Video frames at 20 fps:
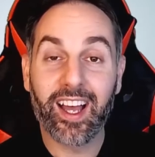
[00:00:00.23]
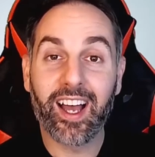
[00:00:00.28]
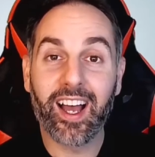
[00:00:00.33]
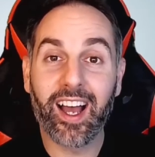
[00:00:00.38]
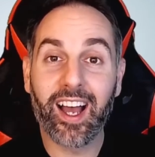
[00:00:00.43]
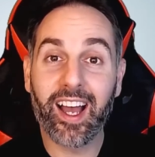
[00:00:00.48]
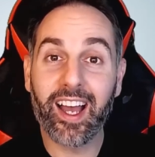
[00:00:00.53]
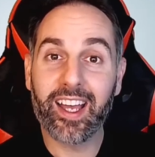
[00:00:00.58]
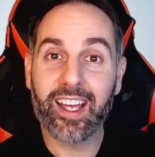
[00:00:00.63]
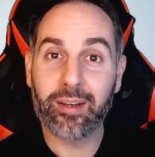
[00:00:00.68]

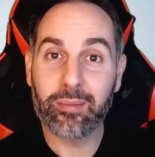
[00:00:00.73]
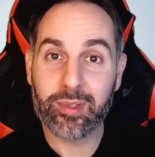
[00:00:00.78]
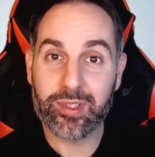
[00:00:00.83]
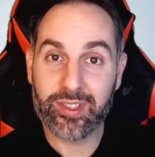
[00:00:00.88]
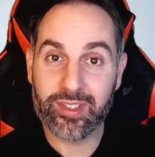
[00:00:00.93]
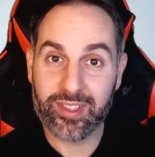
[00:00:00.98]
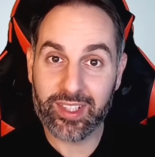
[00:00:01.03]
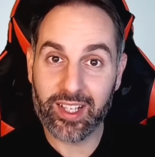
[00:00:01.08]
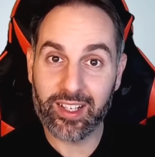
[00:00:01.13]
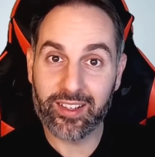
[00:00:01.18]
Hi
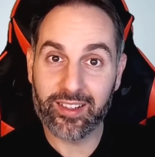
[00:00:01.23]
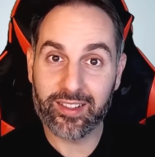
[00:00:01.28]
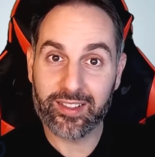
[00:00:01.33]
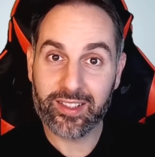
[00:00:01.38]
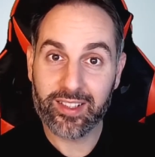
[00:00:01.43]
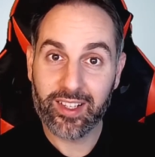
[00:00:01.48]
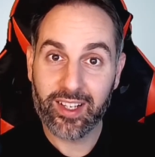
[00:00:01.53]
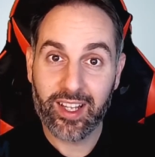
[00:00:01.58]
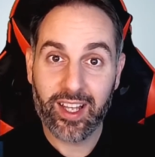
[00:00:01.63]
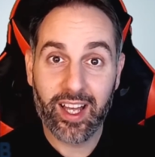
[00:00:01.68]
Amazon
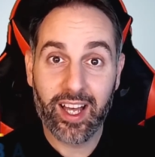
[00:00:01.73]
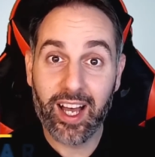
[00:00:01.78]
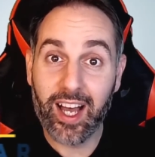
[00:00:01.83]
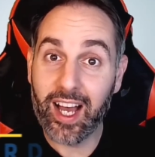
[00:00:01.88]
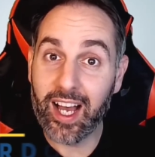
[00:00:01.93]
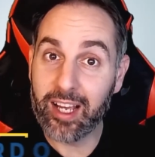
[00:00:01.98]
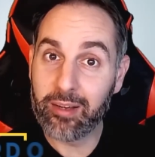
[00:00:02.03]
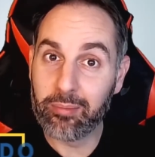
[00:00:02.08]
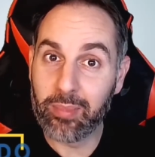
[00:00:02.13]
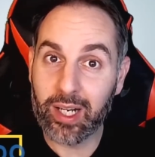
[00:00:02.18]
sellers,
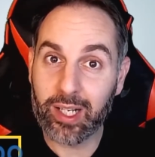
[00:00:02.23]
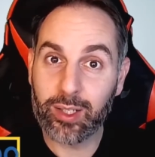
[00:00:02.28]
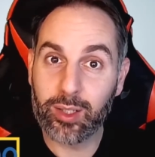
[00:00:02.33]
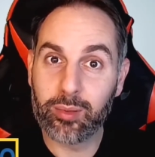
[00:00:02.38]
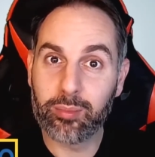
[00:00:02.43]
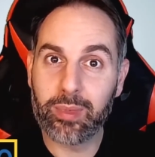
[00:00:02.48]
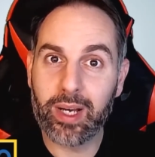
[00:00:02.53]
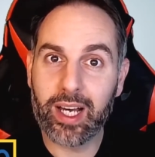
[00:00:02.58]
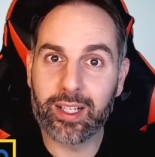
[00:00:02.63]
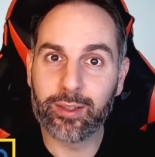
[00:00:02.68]
I'm Marco
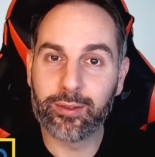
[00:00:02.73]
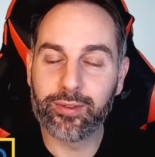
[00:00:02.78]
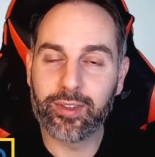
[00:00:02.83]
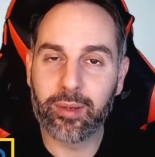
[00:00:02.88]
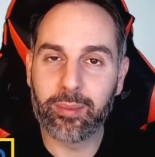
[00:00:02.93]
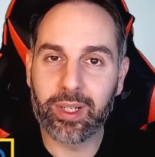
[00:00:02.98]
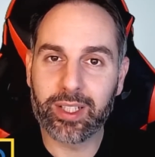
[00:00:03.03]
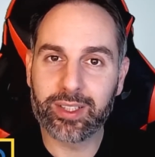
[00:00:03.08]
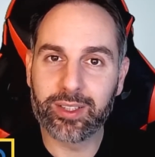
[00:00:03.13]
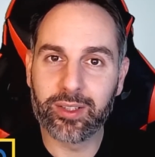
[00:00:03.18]
Lombardo
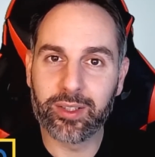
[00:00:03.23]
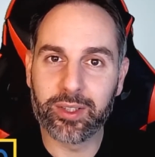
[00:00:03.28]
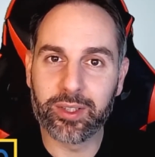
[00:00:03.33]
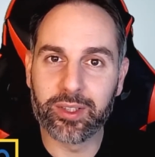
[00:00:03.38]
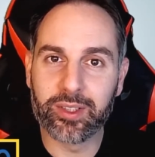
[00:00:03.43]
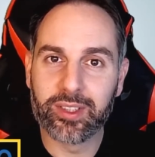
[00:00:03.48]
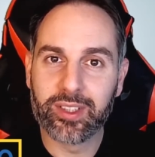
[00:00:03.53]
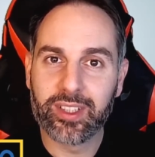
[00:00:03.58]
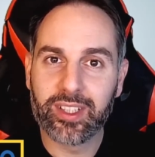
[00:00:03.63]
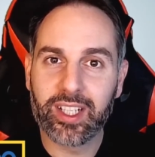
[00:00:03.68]
from
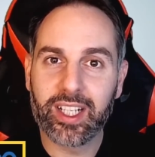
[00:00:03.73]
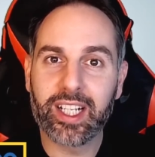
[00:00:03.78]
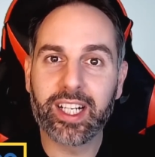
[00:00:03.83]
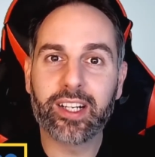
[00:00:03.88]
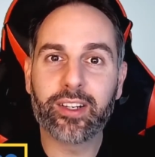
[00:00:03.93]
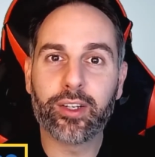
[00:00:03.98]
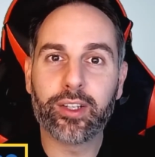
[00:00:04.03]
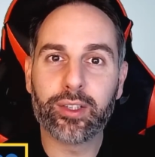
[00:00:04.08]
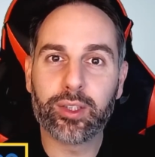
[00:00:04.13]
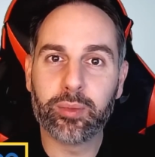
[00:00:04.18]
Actorio and
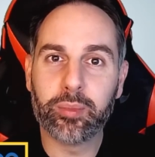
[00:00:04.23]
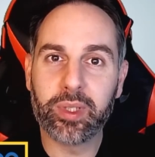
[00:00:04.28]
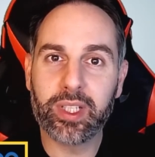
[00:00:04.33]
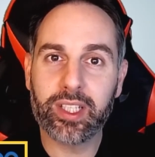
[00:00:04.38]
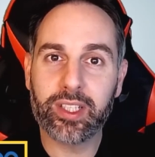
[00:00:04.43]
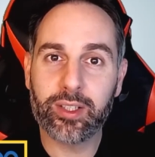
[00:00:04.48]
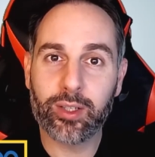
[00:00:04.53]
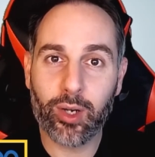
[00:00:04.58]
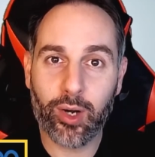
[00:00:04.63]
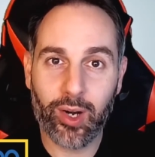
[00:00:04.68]
I'm going to
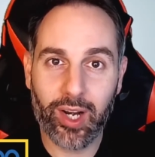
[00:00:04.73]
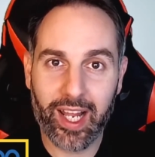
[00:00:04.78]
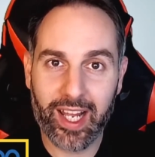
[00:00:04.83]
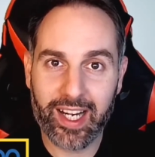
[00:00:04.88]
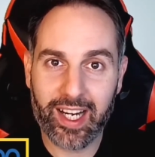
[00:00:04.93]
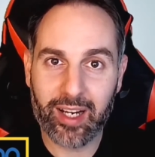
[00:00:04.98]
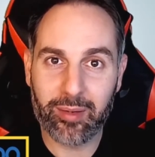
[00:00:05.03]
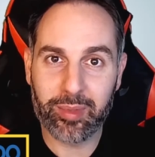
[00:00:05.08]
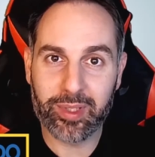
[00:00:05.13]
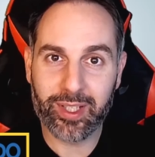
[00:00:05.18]
be your
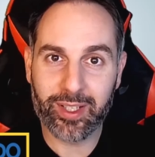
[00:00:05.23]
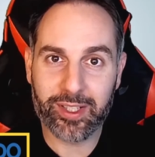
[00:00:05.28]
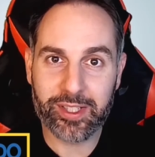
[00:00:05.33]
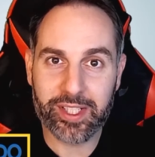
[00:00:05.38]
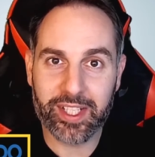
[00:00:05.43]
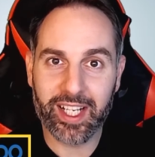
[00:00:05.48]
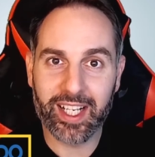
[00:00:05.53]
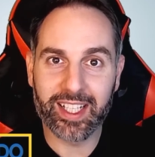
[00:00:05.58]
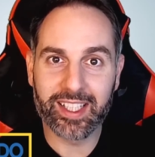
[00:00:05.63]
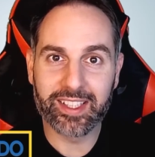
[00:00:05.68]
online arbitrage
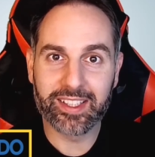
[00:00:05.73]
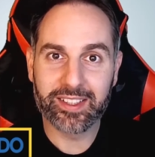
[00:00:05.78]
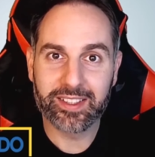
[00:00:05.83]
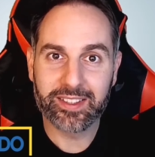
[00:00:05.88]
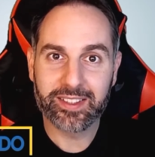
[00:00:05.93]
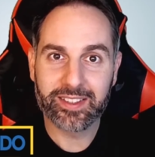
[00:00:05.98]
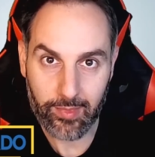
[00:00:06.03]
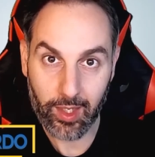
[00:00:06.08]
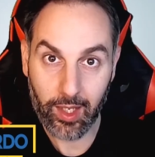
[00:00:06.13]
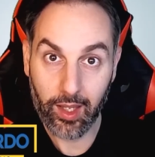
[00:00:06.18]
guide.
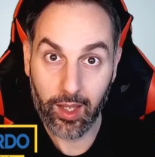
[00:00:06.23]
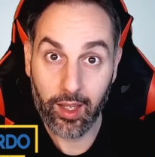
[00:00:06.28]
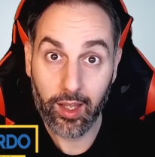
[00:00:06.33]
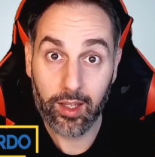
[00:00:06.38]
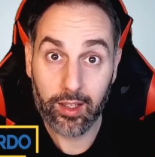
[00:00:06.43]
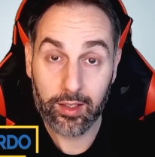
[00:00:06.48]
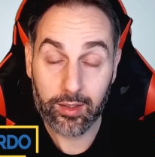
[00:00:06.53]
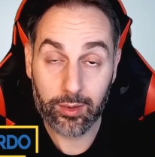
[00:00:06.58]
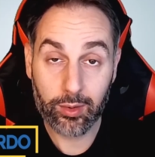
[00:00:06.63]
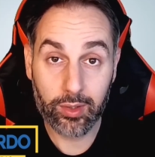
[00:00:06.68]

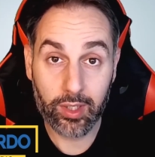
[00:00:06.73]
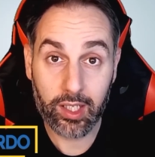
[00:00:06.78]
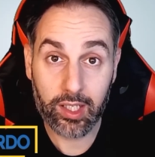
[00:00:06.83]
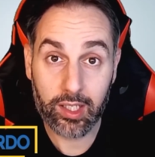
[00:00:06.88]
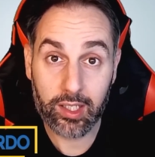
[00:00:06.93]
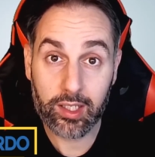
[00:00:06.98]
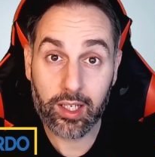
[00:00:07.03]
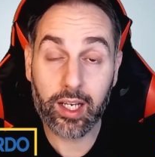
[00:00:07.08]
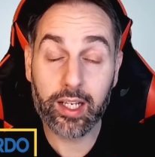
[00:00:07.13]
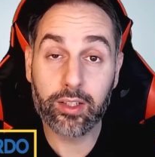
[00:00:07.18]

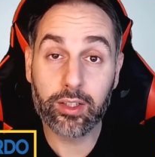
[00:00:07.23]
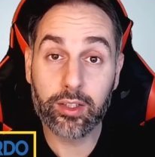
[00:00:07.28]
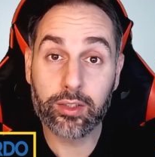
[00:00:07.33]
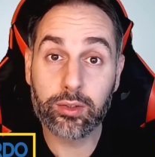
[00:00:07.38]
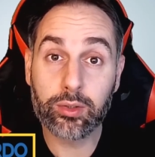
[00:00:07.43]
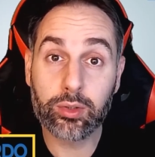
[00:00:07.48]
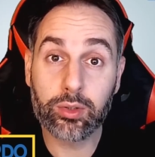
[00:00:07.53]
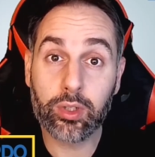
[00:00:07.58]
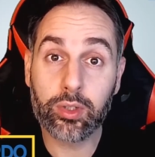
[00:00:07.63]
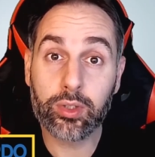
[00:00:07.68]
Today I'm going
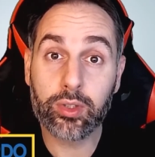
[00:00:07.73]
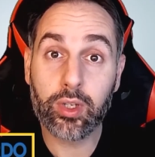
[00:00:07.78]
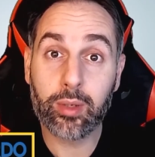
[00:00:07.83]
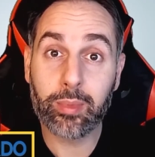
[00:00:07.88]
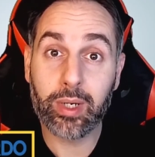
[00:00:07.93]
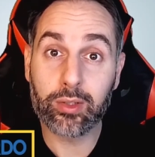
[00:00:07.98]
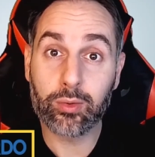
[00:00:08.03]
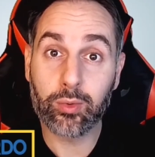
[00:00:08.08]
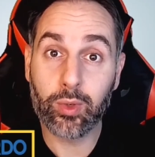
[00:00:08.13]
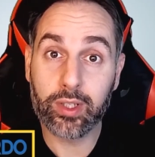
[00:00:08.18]
to talk to you
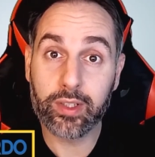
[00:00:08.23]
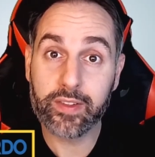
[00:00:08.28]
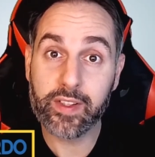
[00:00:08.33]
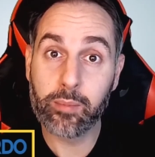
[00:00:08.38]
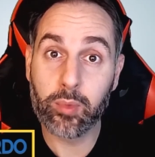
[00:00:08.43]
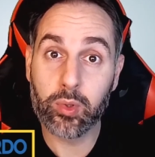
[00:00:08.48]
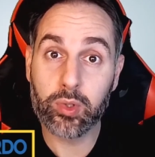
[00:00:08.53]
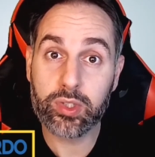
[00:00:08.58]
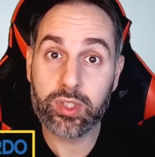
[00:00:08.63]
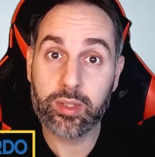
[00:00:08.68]
about one of the
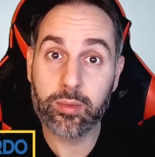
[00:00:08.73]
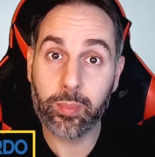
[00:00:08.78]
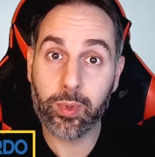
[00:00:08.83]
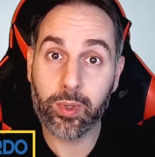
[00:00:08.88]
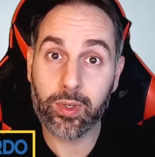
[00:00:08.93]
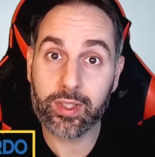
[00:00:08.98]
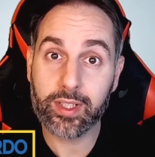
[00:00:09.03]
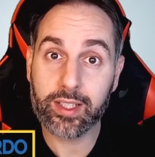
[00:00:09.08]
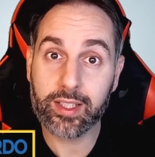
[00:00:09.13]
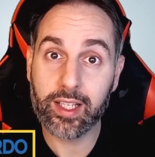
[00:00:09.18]
most
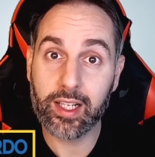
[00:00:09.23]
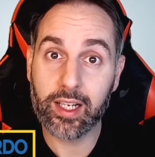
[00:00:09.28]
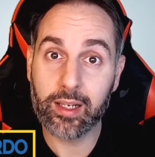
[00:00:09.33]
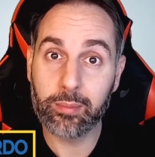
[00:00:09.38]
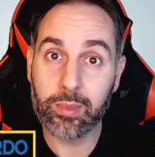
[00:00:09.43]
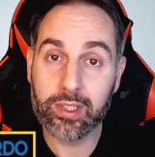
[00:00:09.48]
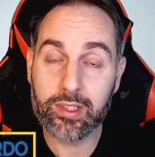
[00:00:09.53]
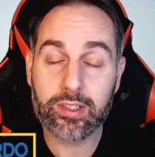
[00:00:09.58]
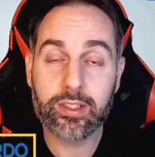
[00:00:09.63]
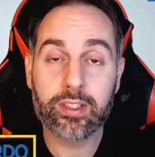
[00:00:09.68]
important
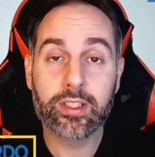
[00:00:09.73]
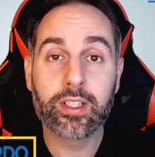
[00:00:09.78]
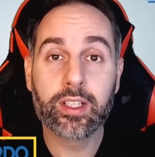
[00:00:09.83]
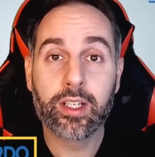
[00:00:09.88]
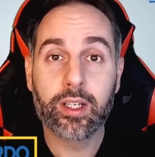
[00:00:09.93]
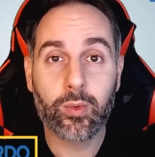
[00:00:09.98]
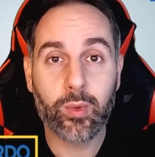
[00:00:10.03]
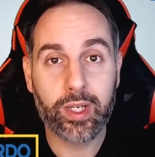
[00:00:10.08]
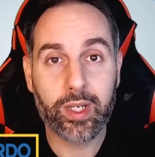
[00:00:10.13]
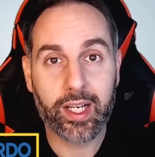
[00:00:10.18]
elements
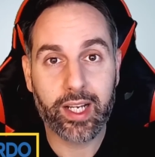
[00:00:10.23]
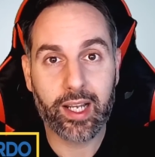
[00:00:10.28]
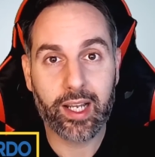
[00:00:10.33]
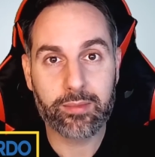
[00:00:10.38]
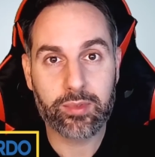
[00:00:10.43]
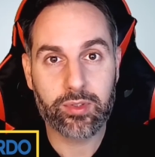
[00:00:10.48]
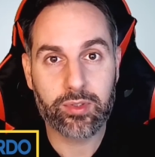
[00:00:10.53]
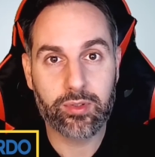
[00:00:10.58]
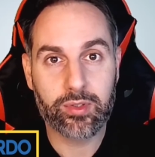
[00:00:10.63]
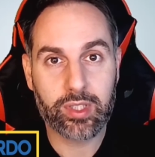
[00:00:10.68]
when it
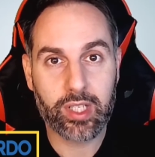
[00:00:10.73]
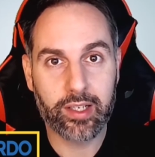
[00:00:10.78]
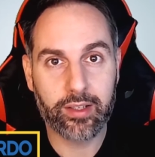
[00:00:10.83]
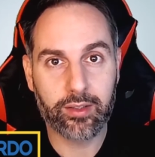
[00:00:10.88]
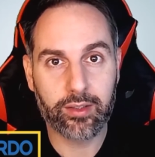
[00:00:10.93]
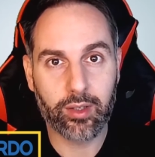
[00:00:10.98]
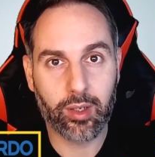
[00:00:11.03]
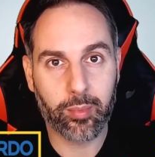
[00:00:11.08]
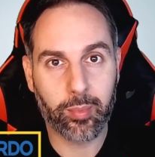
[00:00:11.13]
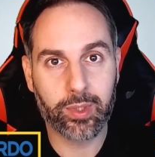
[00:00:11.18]
comes to
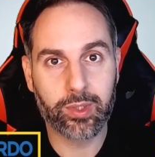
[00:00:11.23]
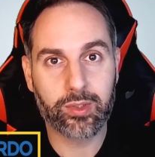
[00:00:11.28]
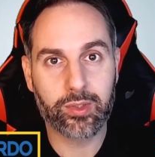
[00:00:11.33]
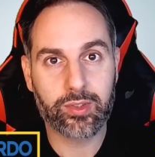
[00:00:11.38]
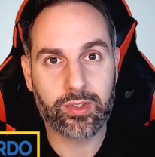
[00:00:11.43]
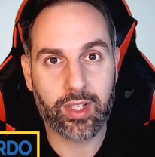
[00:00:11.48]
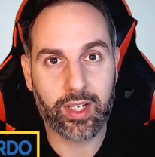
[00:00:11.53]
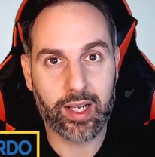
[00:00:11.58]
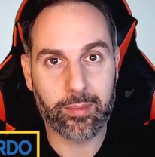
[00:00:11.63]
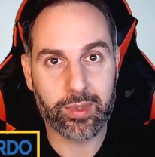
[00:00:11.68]
selling your
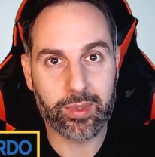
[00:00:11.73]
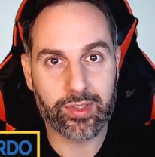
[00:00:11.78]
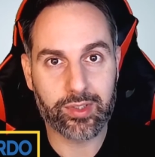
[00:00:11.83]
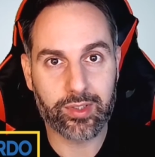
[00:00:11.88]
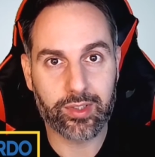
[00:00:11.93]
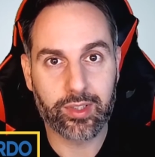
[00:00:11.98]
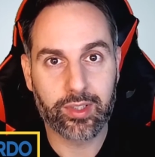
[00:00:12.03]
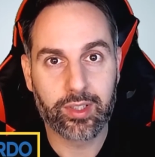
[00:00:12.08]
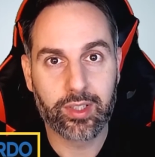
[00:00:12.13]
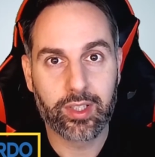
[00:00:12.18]
products on
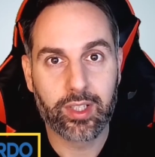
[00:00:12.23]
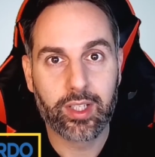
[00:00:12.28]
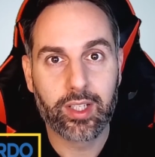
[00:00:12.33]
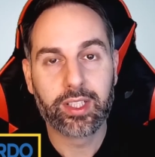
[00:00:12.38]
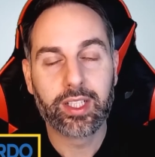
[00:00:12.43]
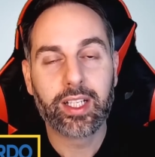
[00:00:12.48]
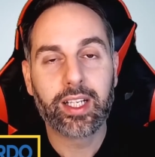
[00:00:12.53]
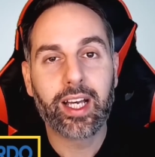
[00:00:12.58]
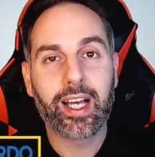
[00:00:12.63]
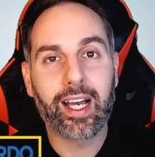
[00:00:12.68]
Amazon.
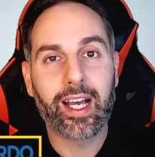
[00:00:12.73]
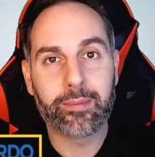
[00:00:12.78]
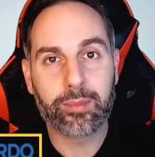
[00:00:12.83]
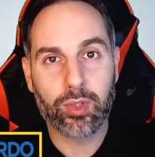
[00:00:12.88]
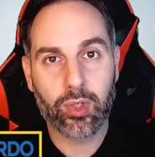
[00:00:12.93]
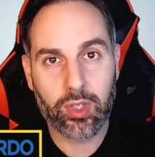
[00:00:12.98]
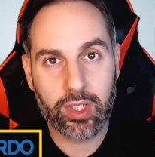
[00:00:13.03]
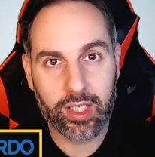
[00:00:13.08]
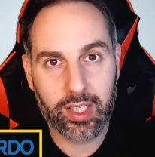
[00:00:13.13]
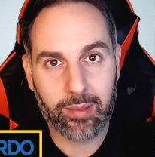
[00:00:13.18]
I'm
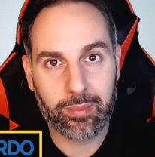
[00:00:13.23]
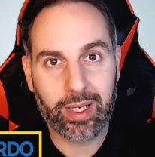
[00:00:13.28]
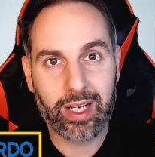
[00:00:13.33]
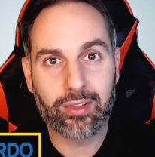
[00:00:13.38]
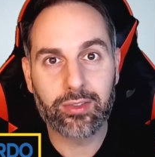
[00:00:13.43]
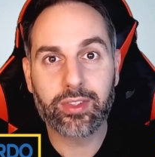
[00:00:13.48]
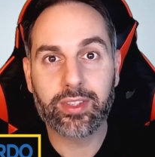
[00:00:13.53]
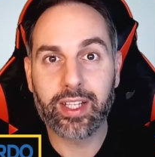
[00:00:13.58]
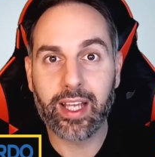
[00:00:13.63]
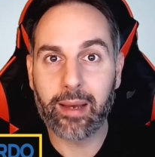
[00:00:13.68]
talking
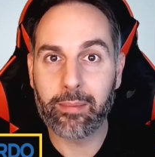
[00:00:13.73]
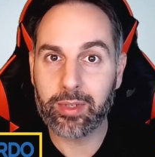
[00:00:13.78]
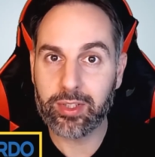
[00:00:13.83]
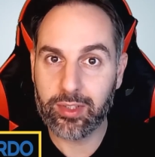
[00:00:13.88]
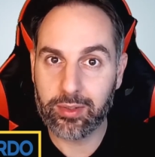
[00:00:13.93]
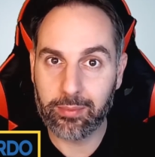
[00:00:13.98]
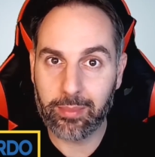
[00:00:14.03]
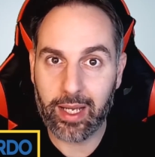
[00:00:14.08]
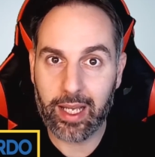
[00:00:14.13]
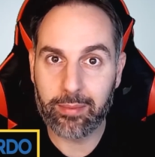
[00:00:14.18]
about the
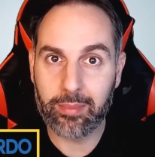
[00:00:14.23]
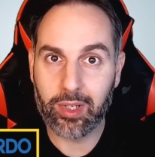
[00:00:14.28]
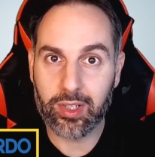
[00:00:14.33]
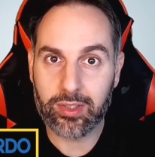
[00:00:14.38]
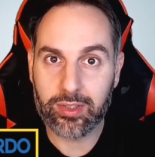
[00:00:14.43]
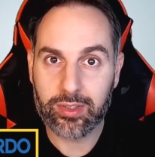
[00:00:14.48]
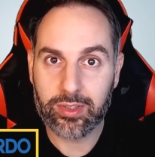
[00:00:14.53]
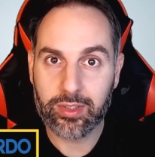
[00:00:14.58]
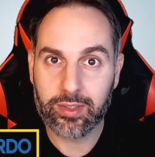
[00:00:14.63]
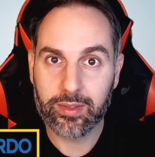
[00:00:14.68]
Amazon Buy Box.